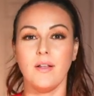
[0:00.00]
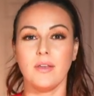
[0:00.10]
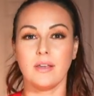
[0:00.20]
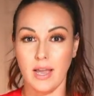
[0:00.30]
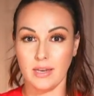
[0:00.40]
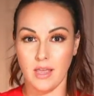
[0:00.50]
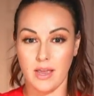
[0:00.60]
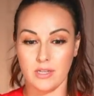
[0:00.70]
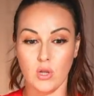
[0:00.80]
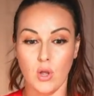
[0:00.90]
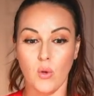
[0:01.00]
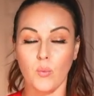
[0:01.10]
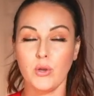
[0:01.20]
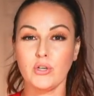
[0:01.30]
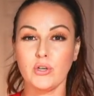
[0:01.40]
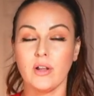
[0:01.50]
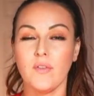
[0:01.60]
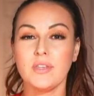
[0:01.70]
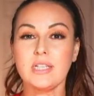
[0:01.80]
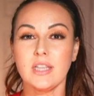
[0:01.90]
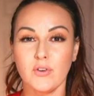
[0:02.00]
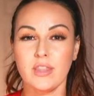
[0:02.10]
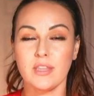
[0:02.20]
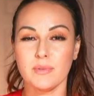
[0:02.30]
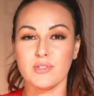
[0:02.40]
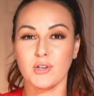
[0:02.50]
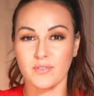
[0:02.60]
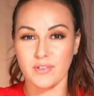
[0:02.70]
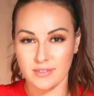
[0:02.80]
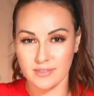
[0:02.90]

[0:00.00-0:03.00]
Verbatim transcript: guidelines when you're delivering them a service.